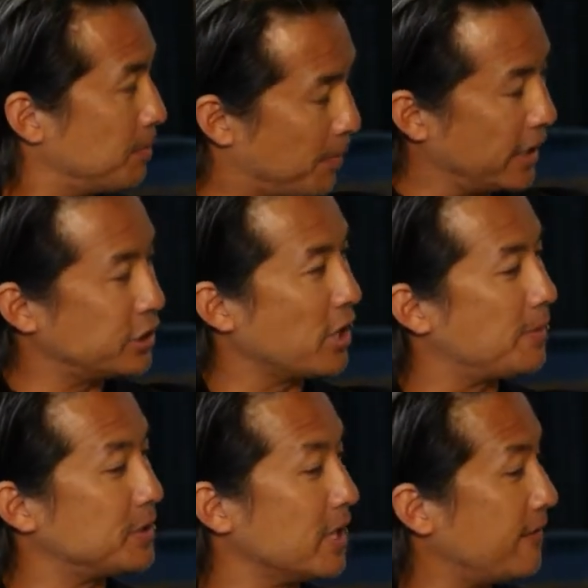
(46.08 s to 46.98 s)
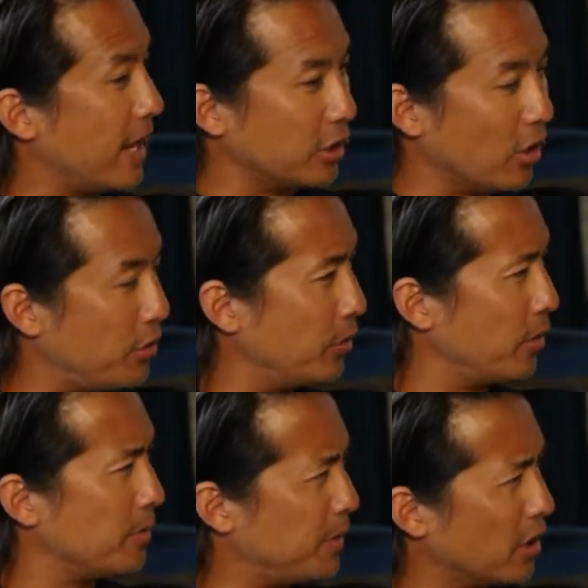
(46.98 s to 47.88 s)
bike shops, and they've had to go
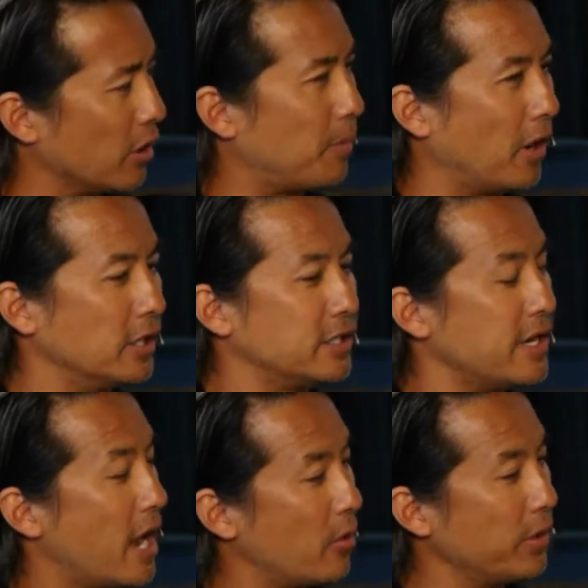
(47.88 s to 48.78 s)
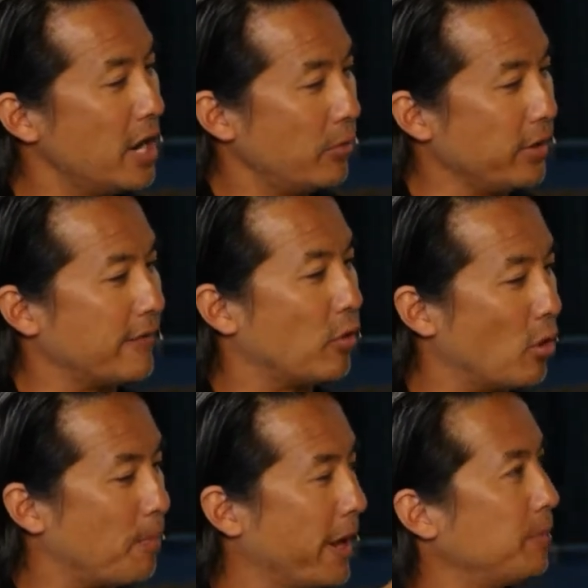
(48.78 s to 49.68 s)
through and pick all the parts, and now we have a
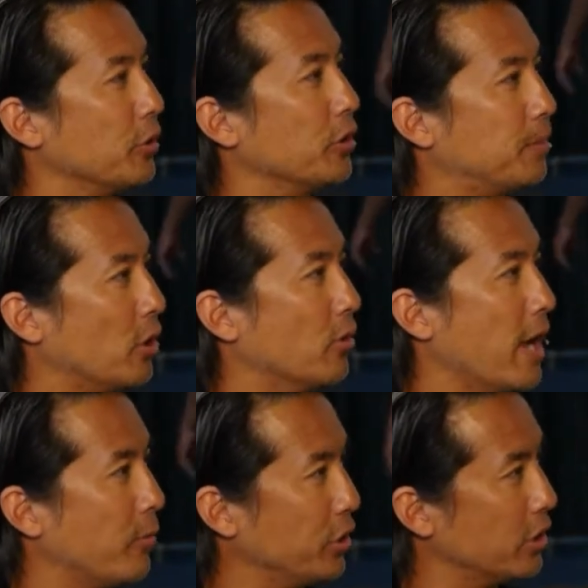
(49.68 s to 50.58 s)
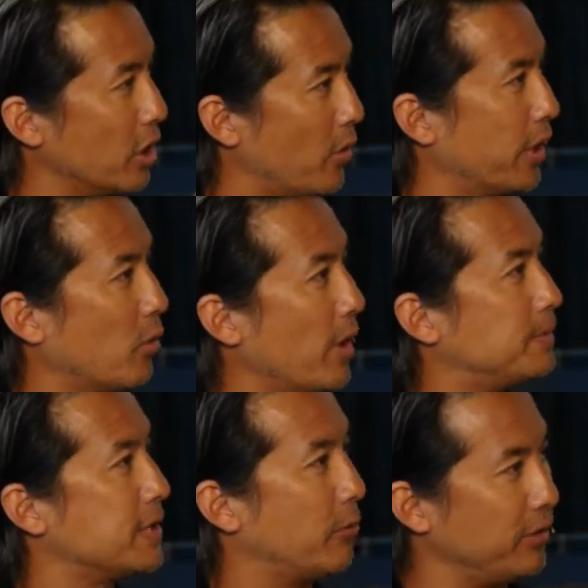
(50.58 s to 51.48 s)
whole bike builder program where you can go on our website.